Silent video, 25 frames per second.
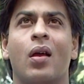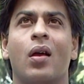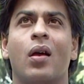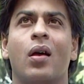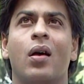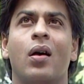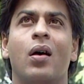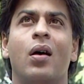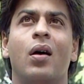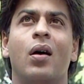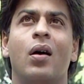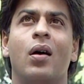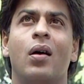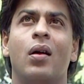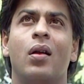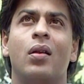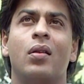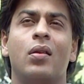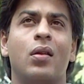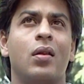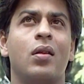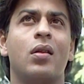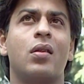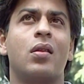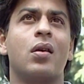Uh,
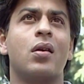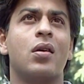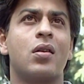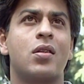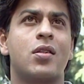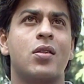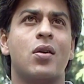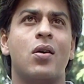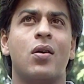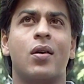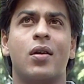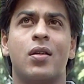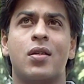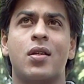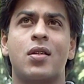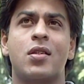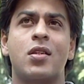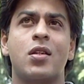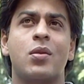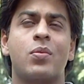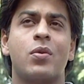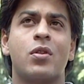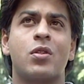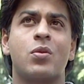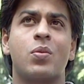then the third song is a
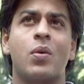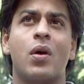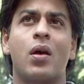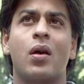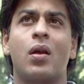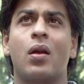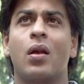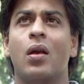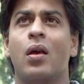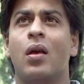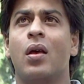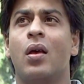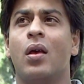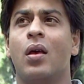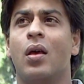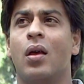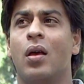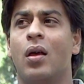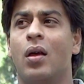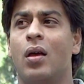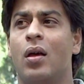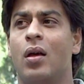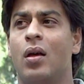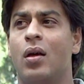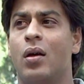sequence where,
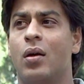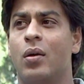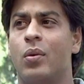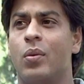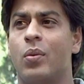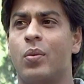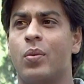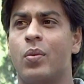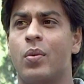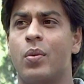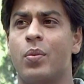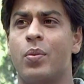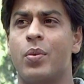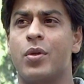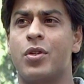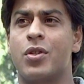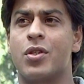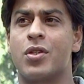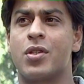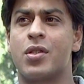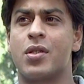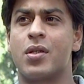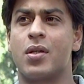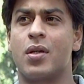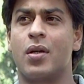uh, which
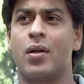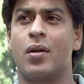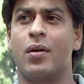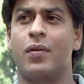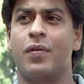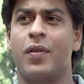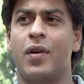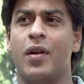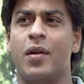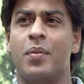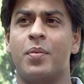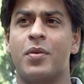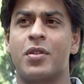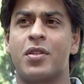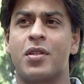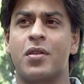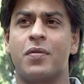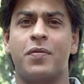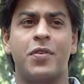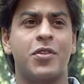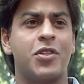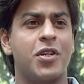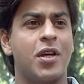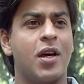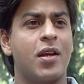is a very Mr.
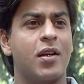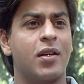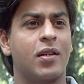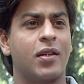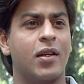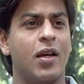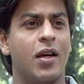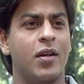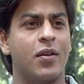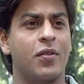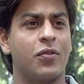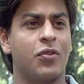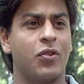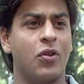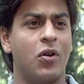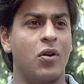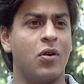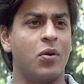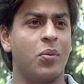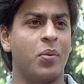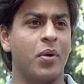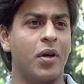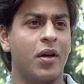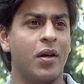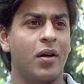Vijay Anand kind of
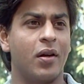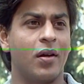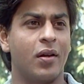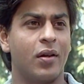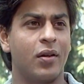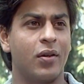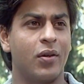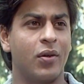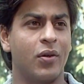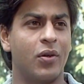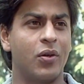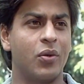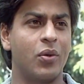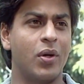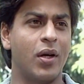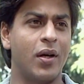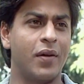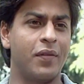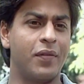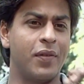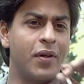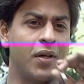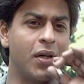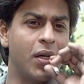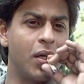song where you know you
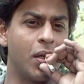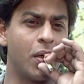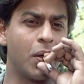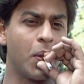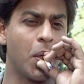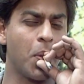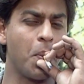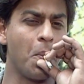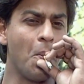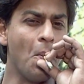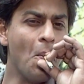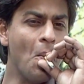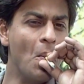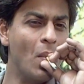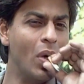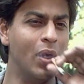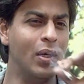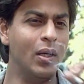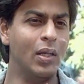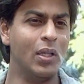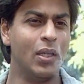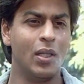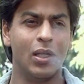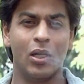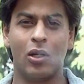have a
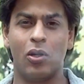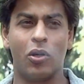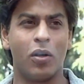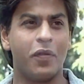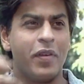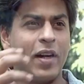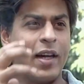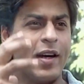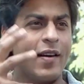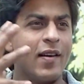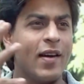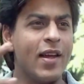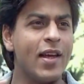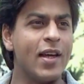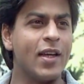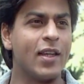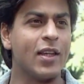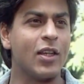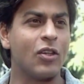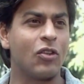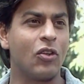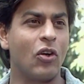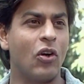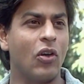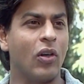lot of intrigue in
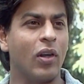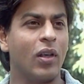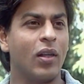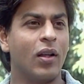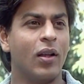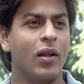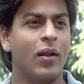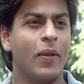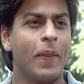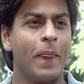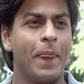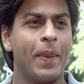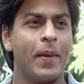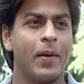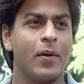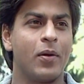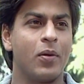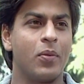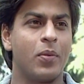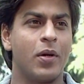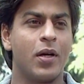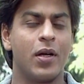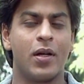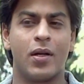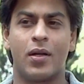the song,
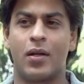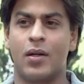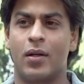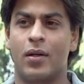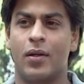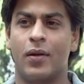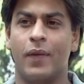where